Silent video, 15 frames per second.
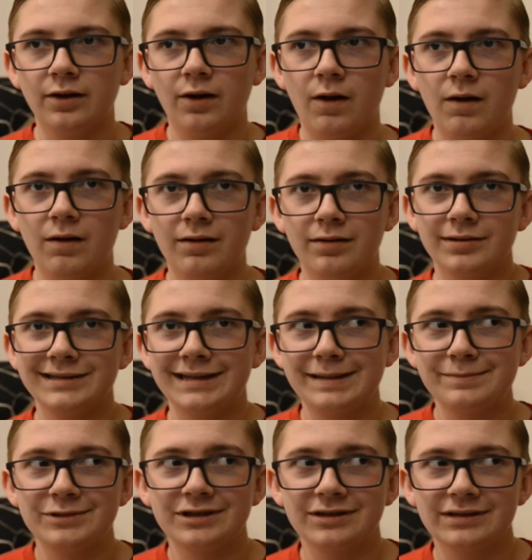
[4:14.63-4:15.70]
AR,
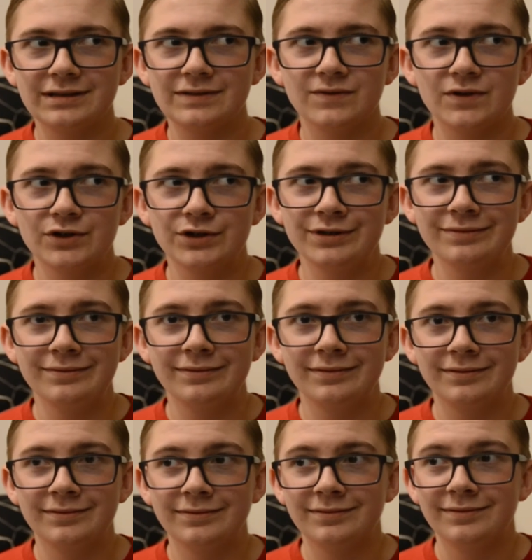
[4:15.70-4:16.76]
Samsung's version.
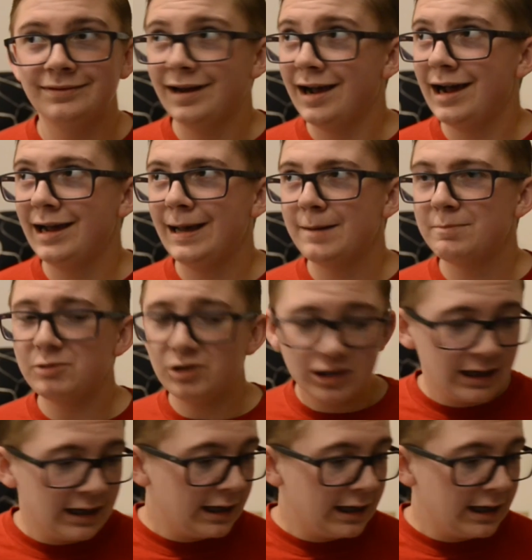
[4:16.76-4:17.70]
Hi, Apple.